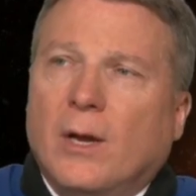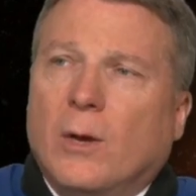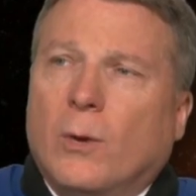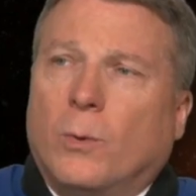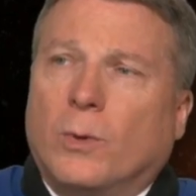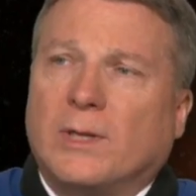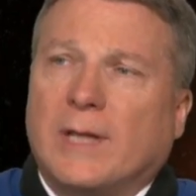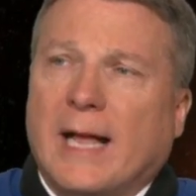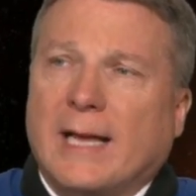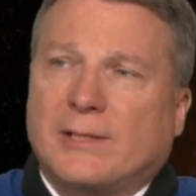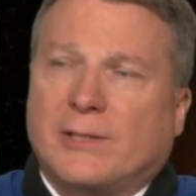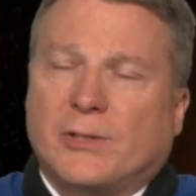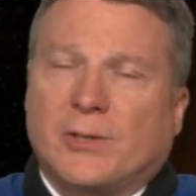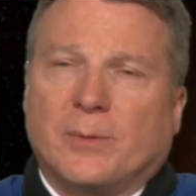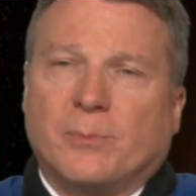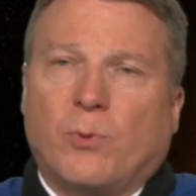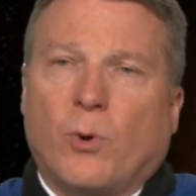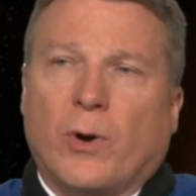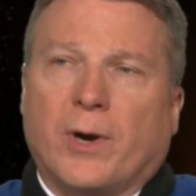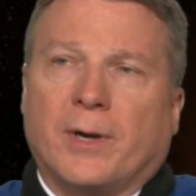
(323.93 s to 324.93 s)
Well, glasses are
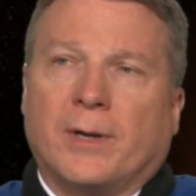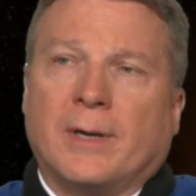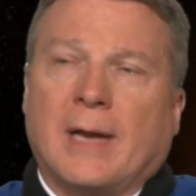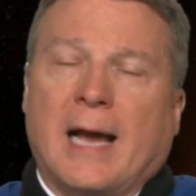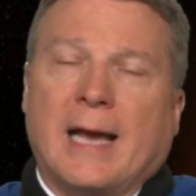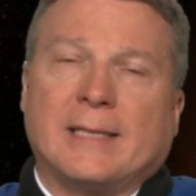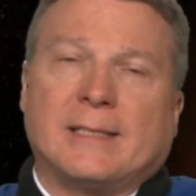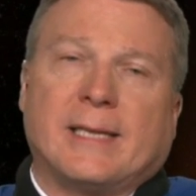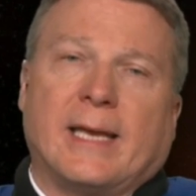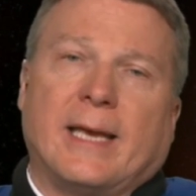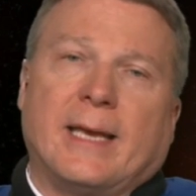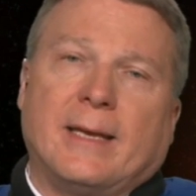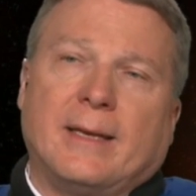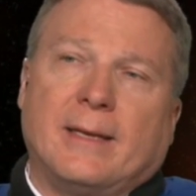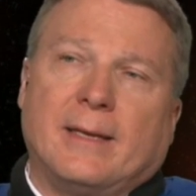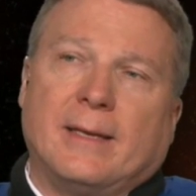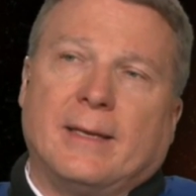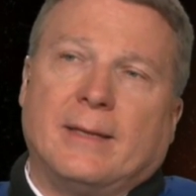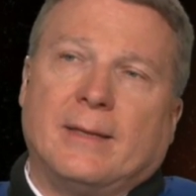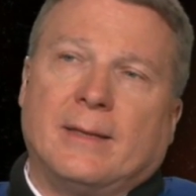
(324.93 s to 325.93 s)
important. I say
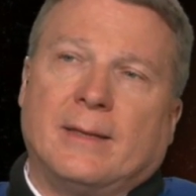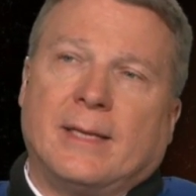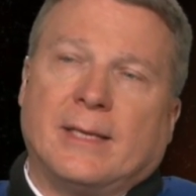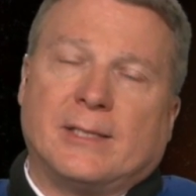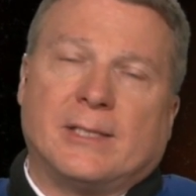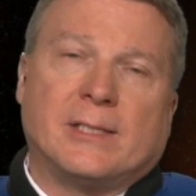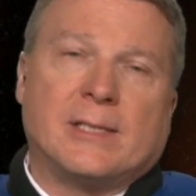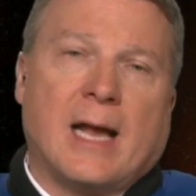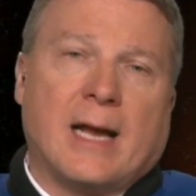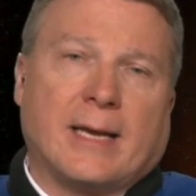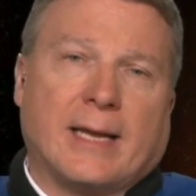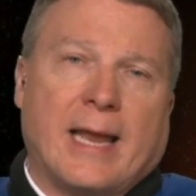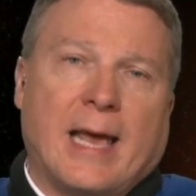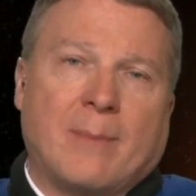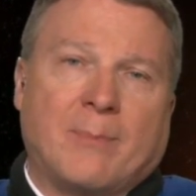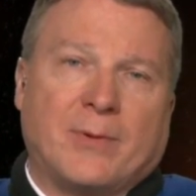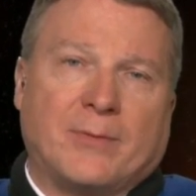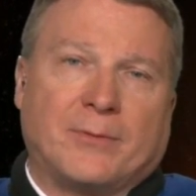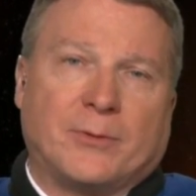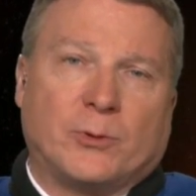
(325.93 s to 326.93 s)
this is not going to
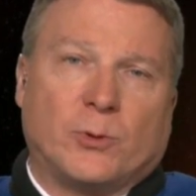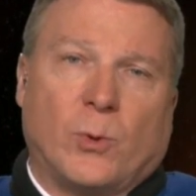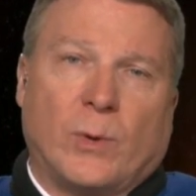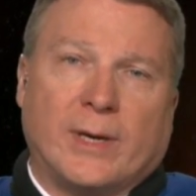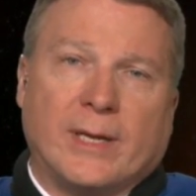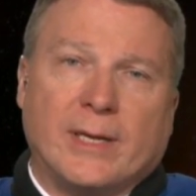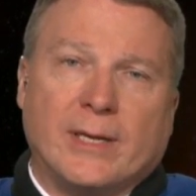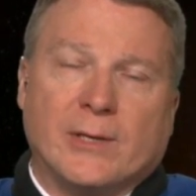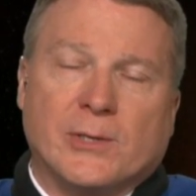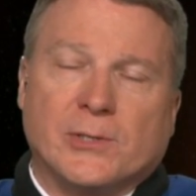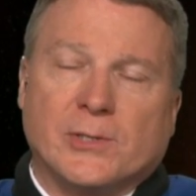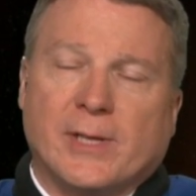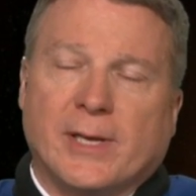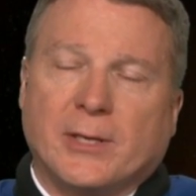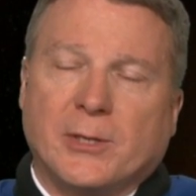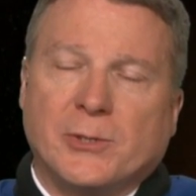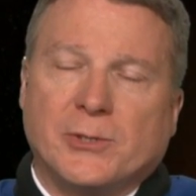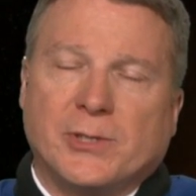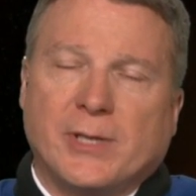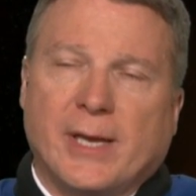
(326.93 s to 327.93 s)
happen for 20 years,
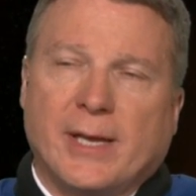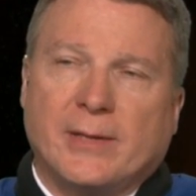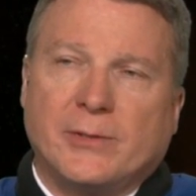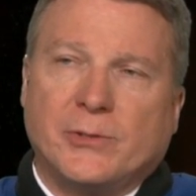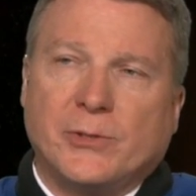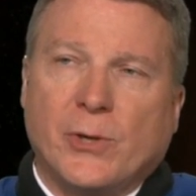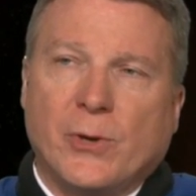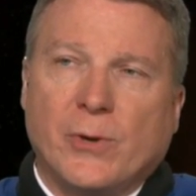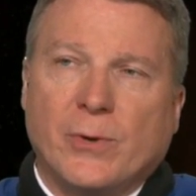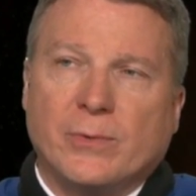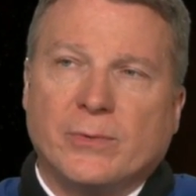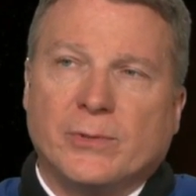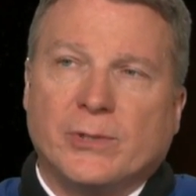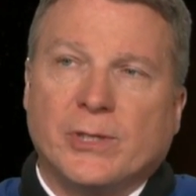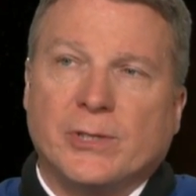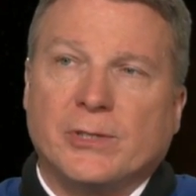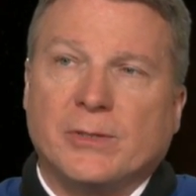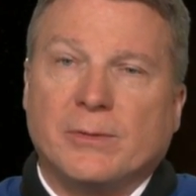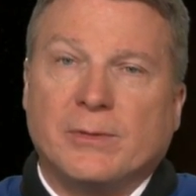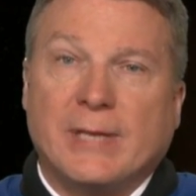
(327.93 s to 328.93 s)
like you said. So
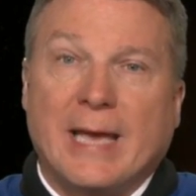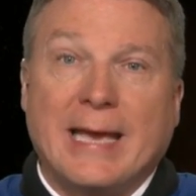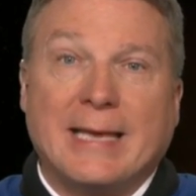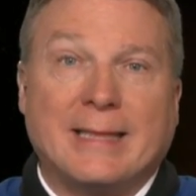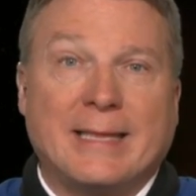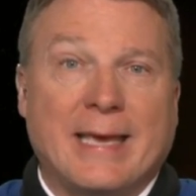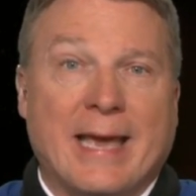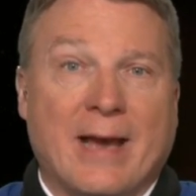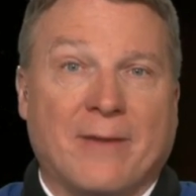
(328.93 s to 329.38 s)
just take yeah. the